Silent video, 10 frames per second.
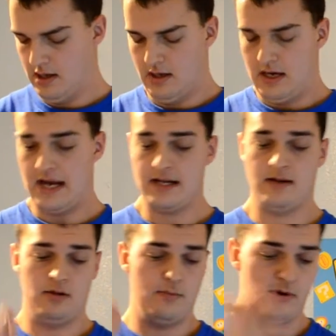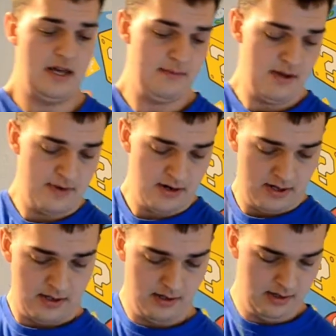I need to lubricate my
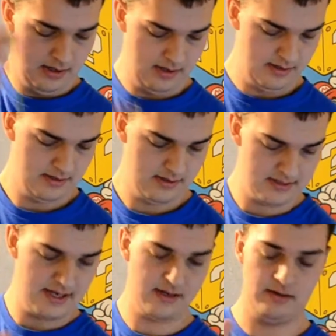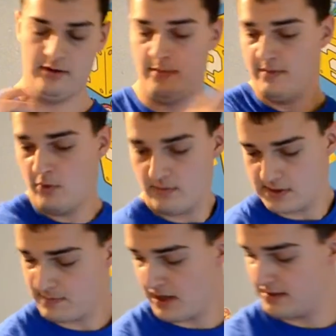bearing. It's getting a little bit more
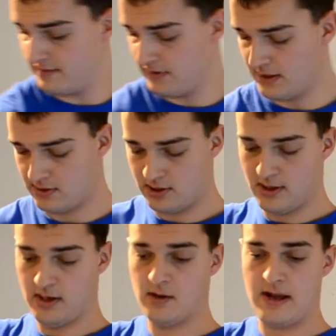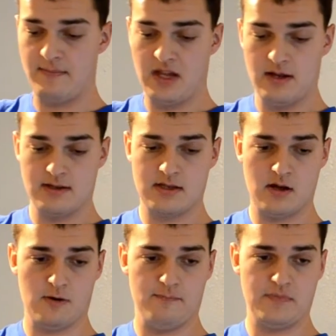responsive than it should. Okay,
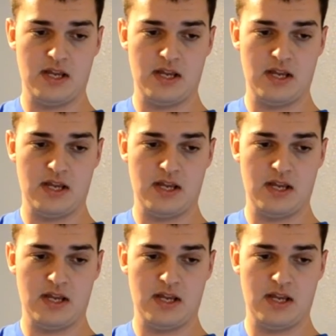so